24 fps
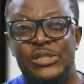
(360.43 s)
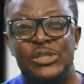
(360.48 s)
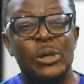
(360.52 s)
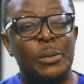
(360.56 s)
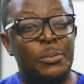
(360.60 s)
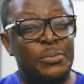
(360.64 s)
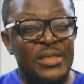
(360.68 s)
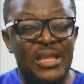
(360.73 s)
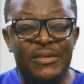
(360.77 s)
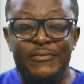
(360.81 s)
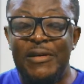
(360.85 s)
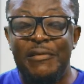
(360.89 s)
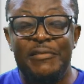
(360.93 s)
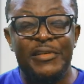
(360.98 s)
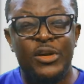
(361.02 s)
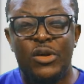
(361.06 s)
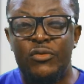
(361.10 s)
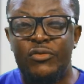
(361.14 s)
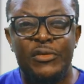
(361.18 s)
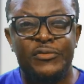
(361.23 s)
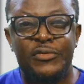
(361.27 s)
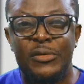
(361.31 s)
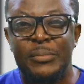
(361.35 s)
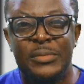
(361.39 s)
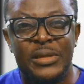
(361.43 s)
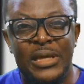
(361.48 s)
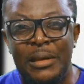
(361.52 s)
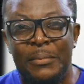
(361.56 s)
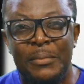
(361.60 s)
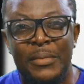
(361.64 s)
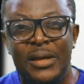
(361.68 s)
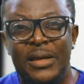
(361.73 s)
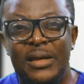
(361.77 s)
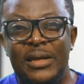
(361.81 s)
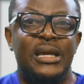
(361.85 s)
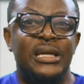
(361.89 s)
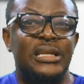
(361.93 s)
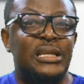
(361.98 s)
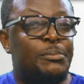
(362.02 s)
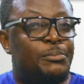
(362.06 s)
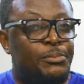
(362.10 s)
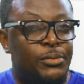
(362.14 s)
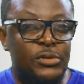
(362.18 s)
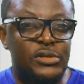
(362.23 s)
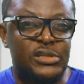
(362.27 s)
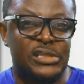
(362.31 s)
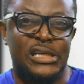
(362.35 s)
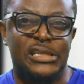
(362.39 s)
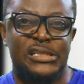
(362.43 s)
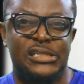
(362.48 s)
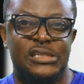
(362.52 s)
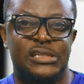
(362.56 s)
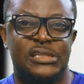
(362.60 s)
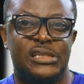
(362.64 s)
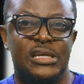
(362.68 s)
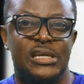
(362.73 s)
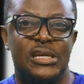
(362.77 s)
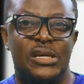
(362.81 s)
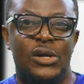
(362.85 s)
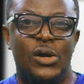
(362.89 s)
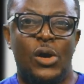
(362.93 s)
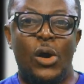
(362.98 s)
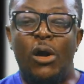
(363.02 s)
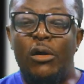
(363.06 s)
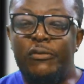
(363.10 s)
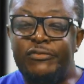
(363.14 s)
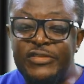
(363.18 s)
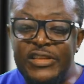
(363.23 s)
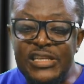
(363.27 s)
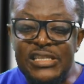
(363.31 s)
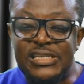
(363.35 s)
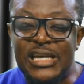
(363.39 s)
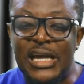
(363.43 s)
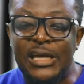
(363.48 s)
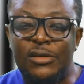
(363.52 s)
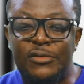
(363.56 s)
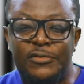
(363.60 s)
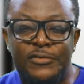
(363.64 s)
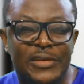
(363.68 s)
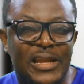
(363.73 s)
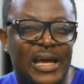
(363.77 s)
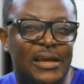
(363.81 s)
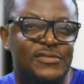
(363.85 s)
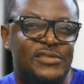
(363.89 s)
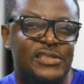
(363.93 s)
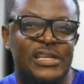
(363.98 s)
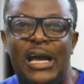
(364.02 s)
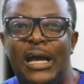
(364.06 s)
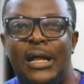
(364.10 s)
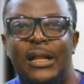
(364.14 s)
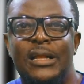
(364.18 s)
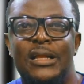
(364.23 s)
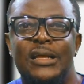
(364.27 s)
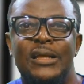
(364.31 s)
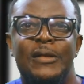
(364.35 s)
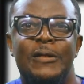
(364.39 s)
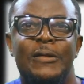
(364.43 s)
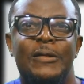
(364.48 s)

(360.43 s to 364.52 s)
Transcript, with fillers: some never recover from them in the process of this kind of lifestyle